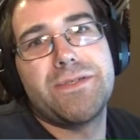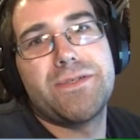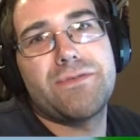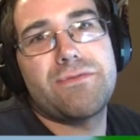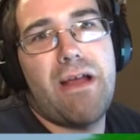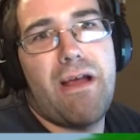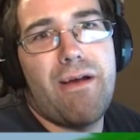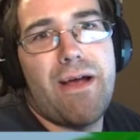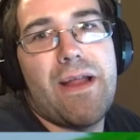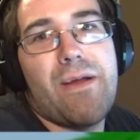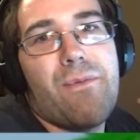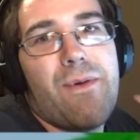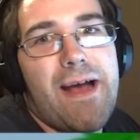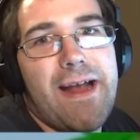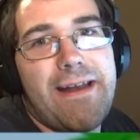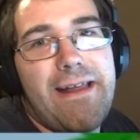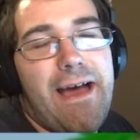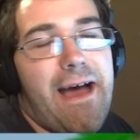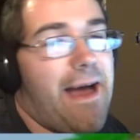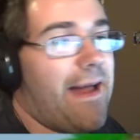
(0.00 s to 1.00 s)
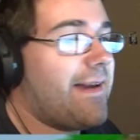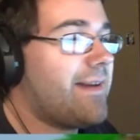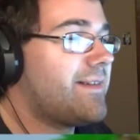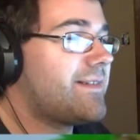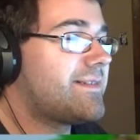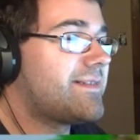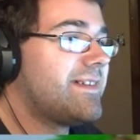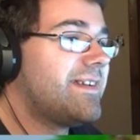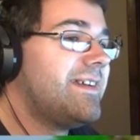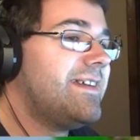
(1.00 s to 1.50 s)
Screw it, why not?
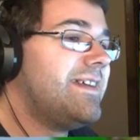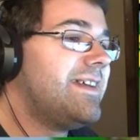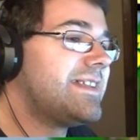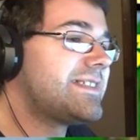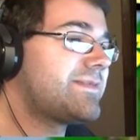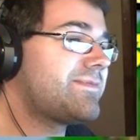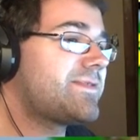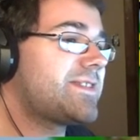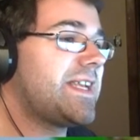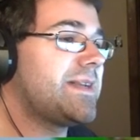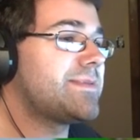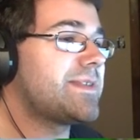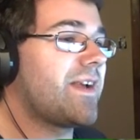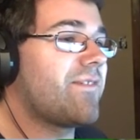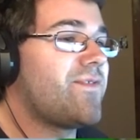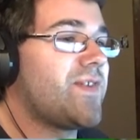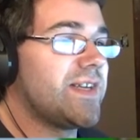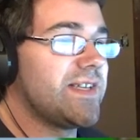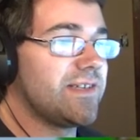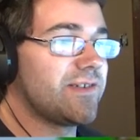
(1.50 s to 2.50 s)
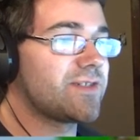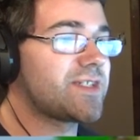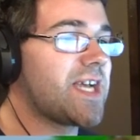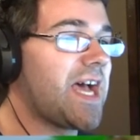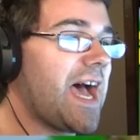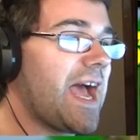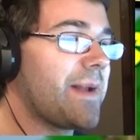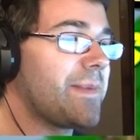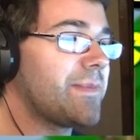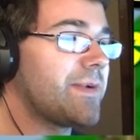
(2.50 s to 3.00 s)
It seems like a fun little
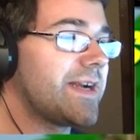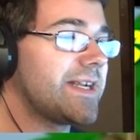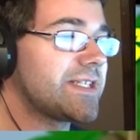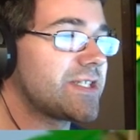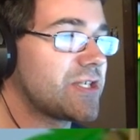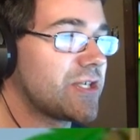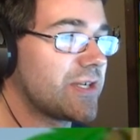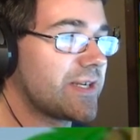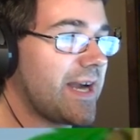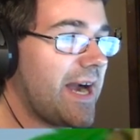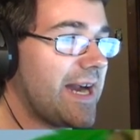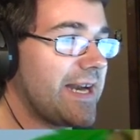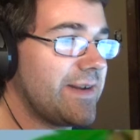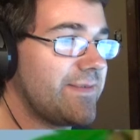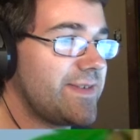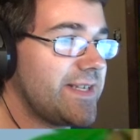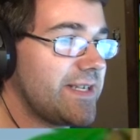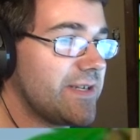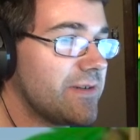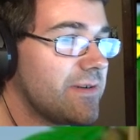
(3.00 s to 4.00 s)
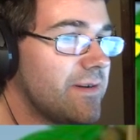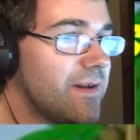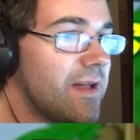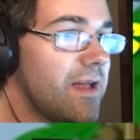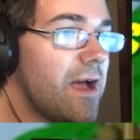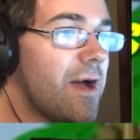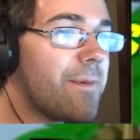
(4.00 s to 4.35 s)
time waster kind of deal.